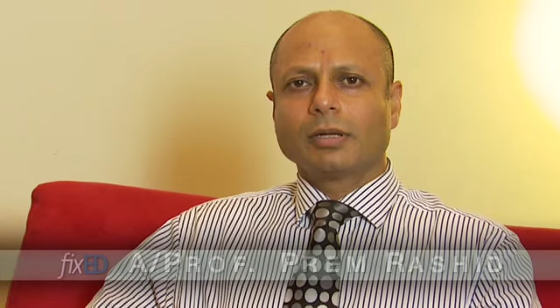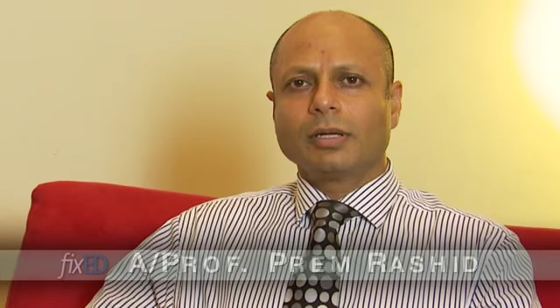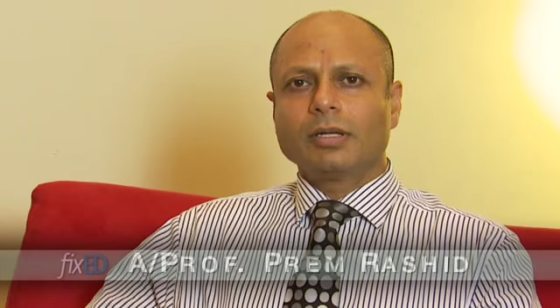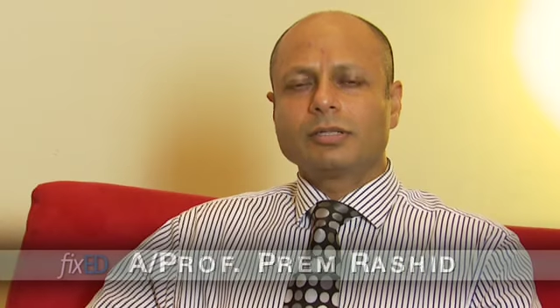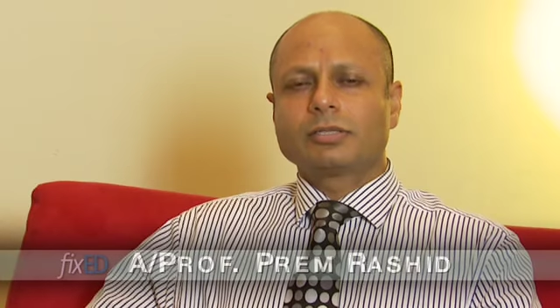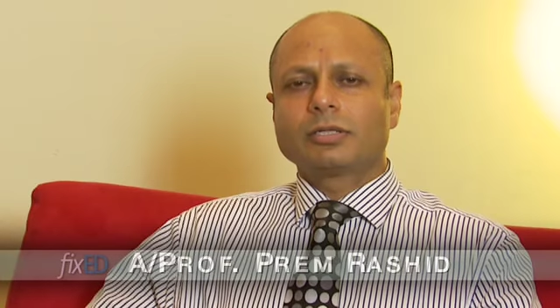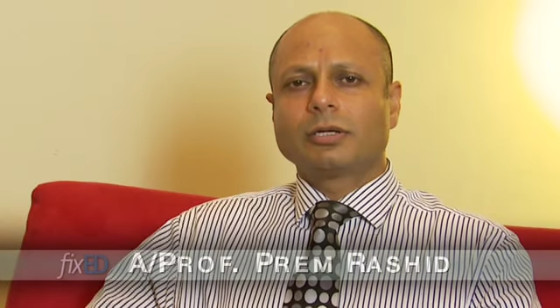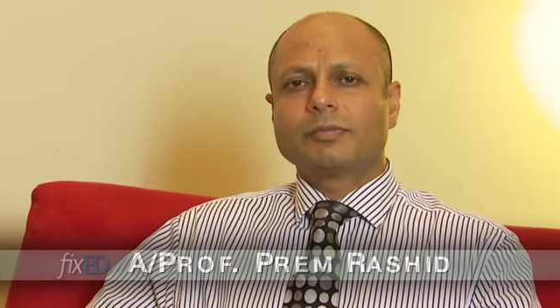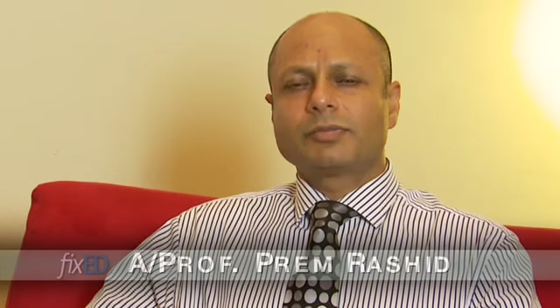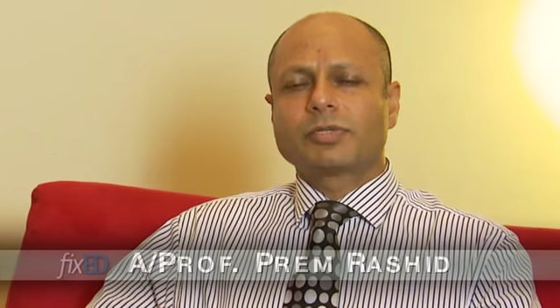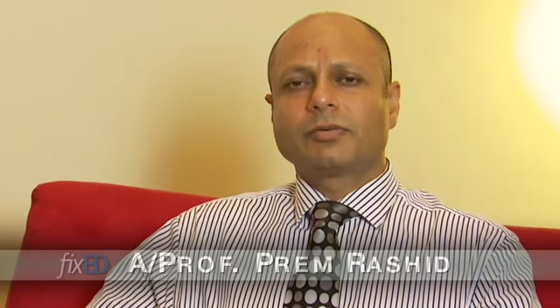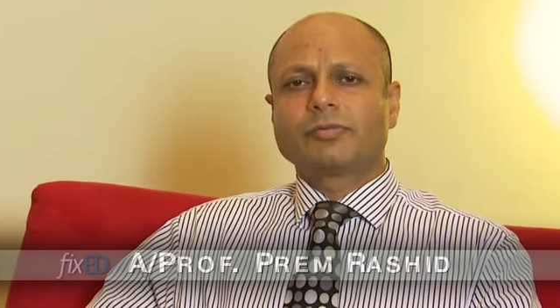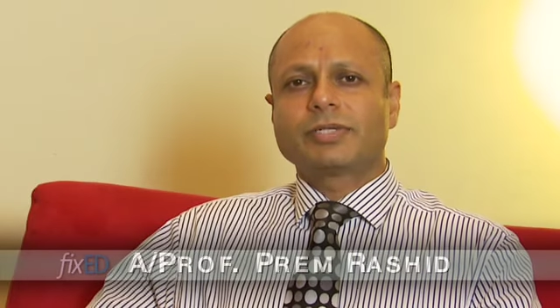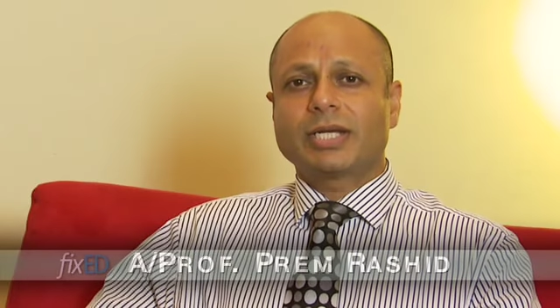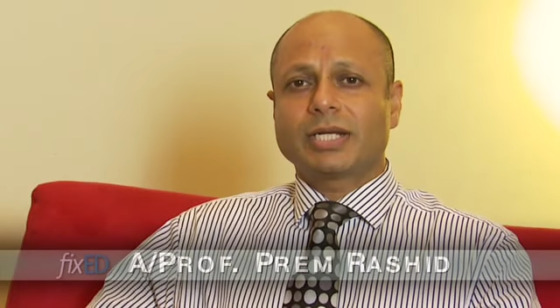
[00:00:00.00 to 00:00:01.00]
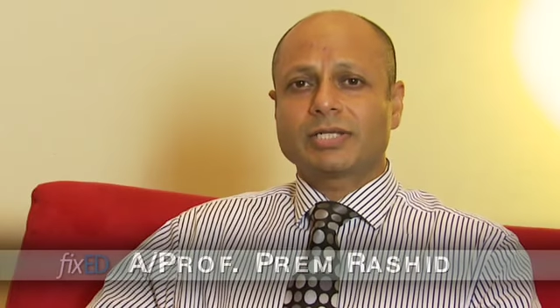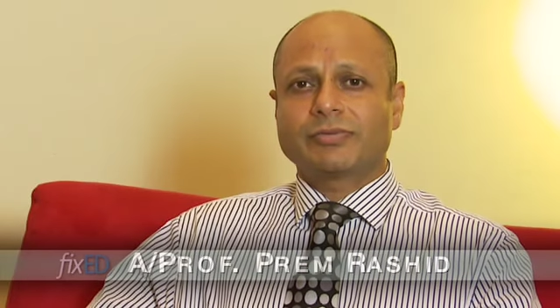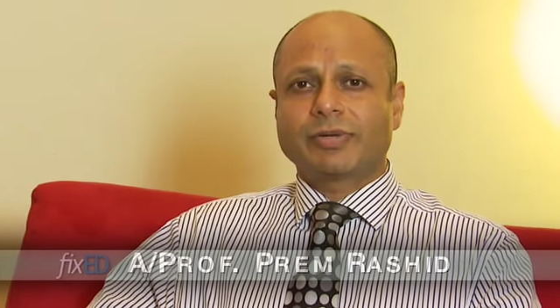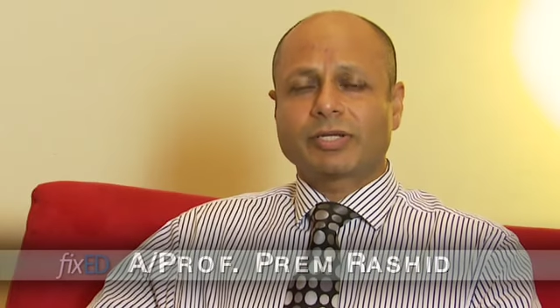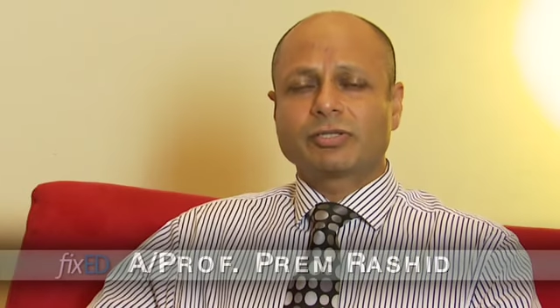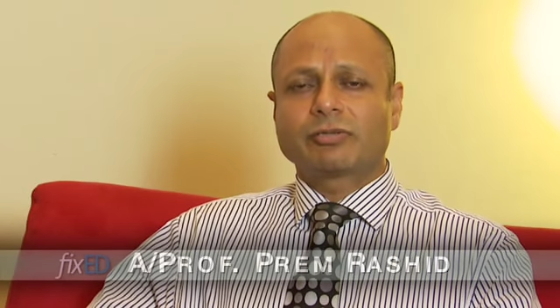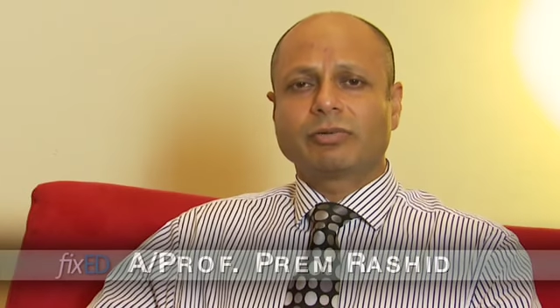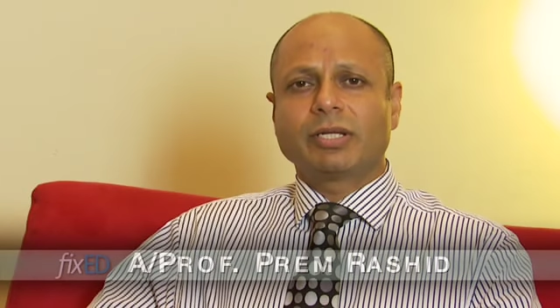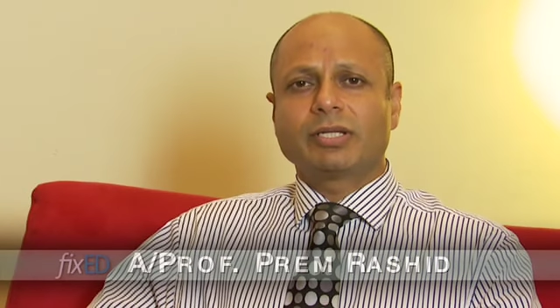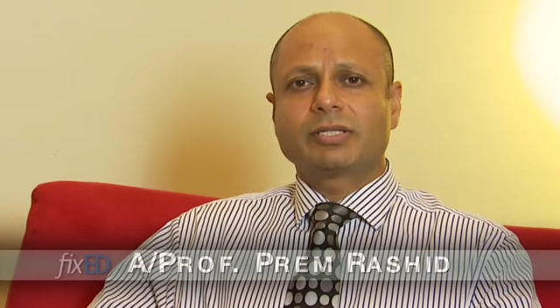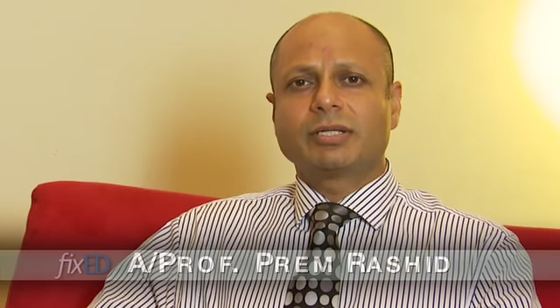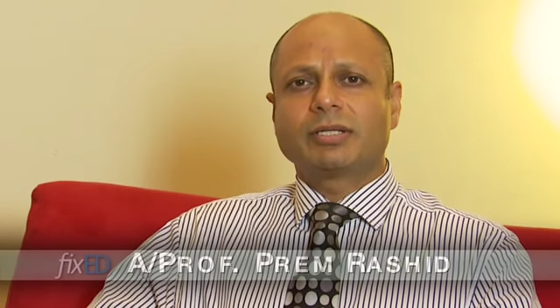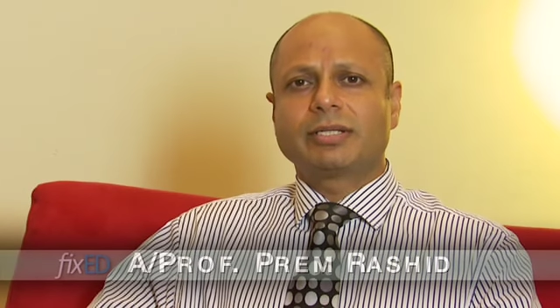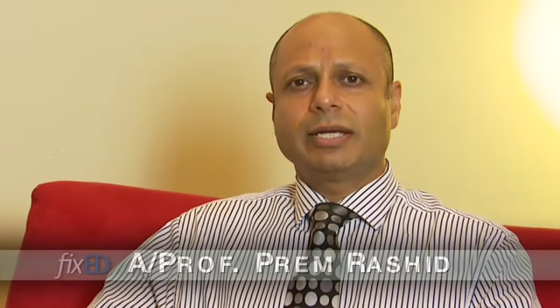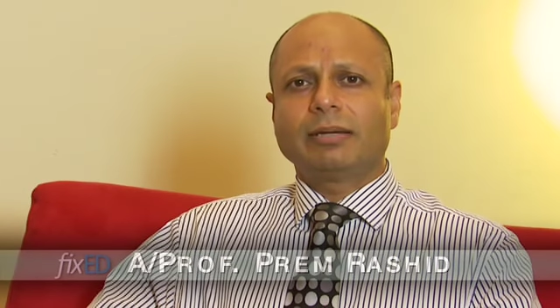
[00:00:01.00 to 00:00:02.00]
In terms of satisfaction rates,
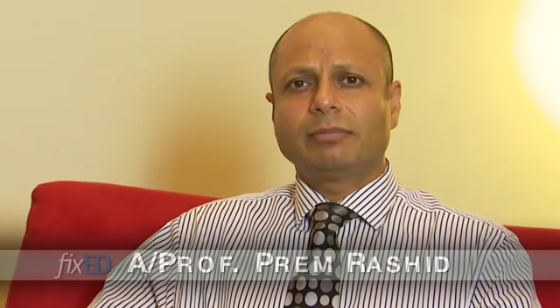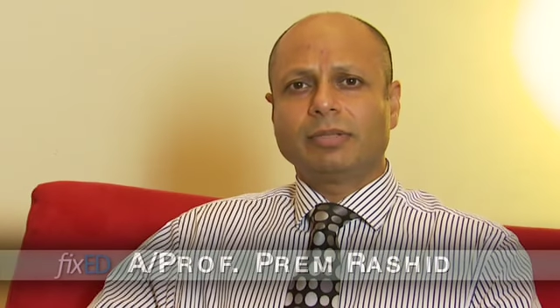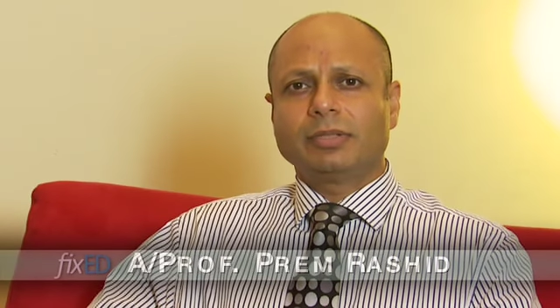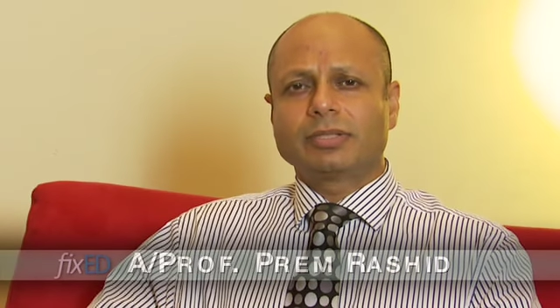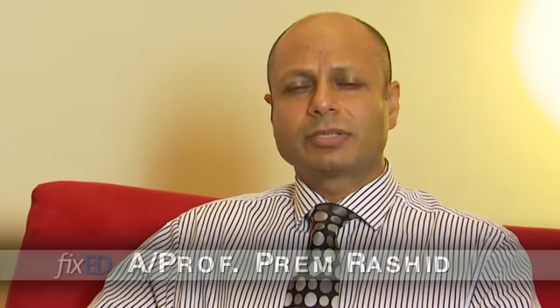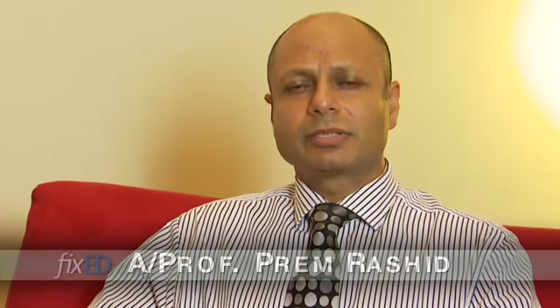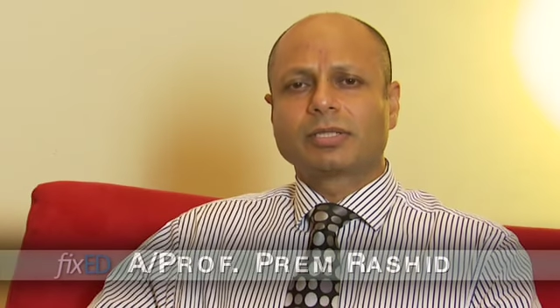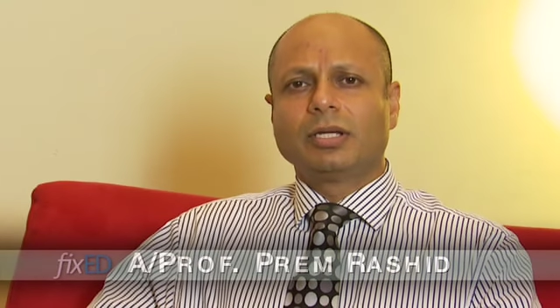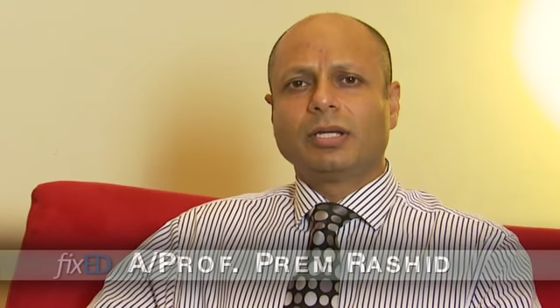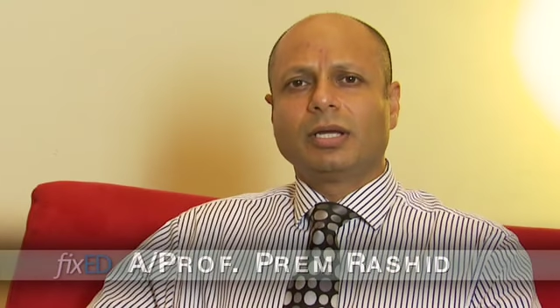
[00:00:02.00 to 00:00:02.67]
the tablets